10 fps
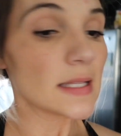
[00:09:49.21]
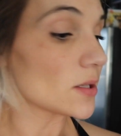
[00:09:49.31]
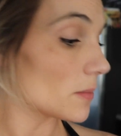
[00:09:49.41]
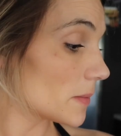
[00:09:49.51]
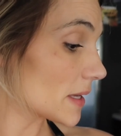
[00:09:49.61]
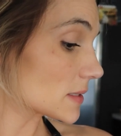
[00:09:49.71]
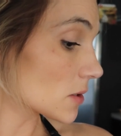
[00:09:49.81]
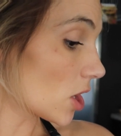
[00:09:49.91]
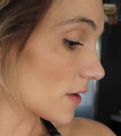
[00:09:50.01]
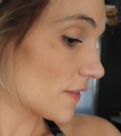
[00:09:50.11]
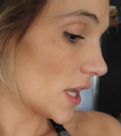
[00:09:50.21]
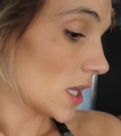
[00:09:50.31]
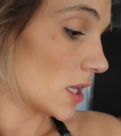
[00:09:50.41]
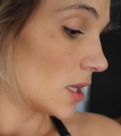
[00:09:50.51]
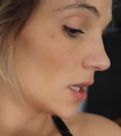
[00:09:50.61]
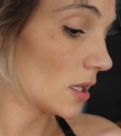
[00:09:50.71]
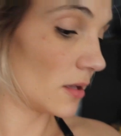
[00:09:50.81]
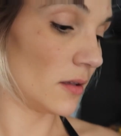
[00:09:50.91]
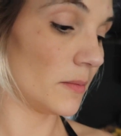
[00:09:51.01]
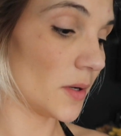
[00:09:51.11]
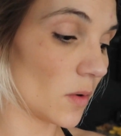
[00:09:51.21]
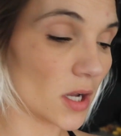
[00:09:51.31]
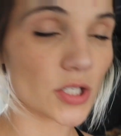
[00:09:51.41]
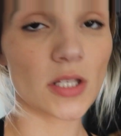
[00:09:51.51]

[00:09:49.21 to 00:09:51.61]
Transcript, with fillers: So I'm gonna make some coffee. I'm gonna wash